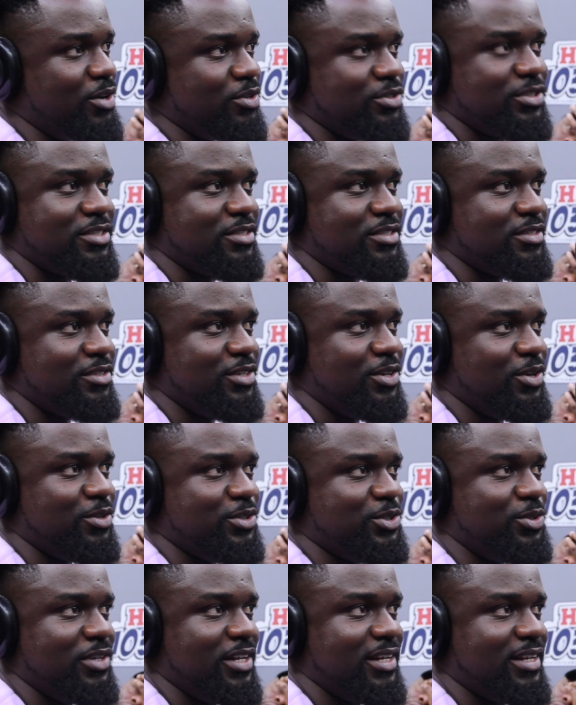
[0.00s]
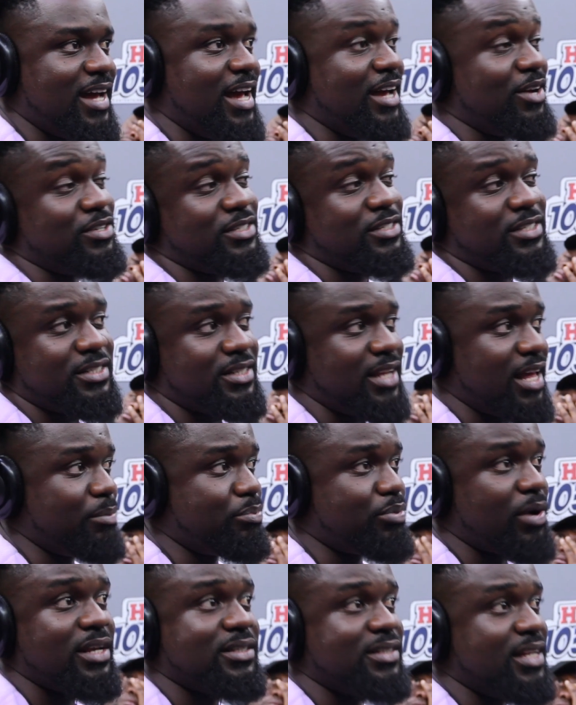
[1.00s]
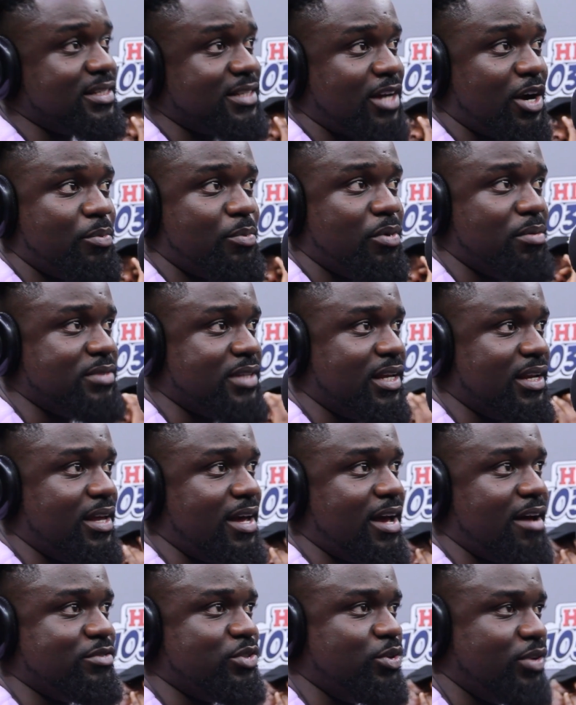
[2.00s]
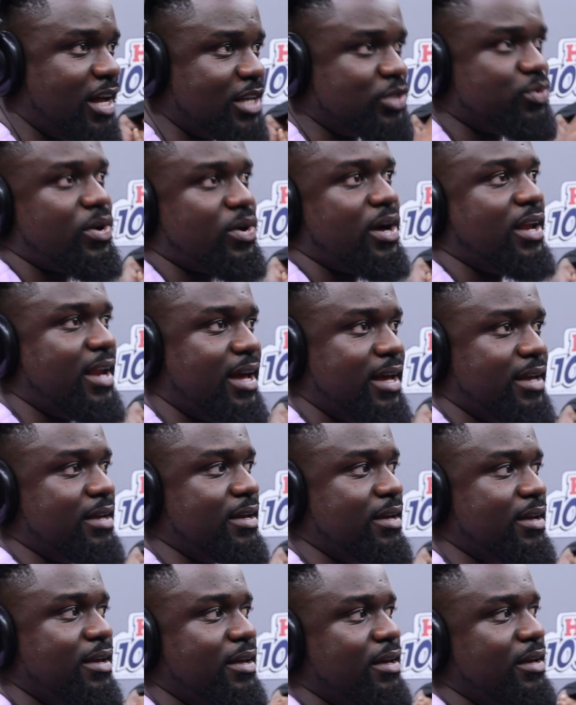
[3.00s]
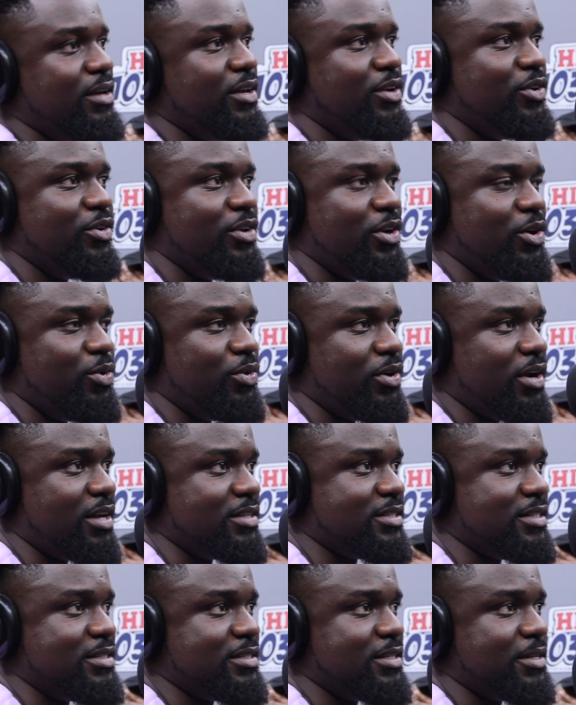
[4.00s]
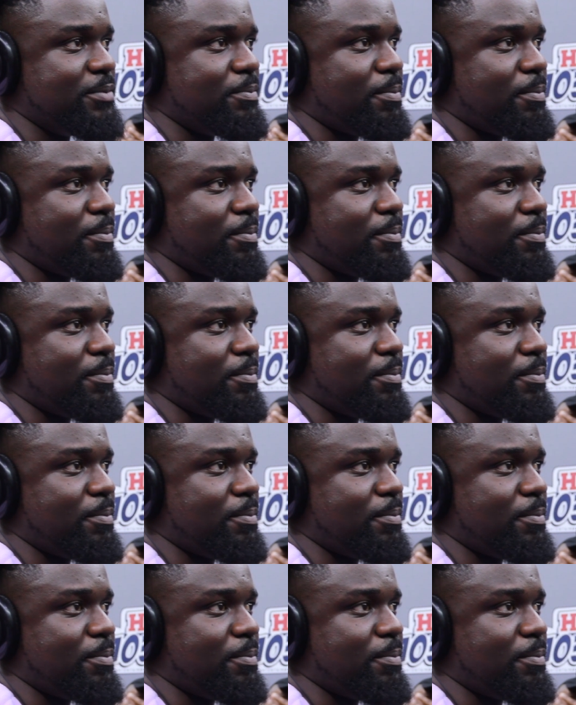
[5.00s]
else, till they die, because it's like priceless albums that they have. So that's why I like, the old artists.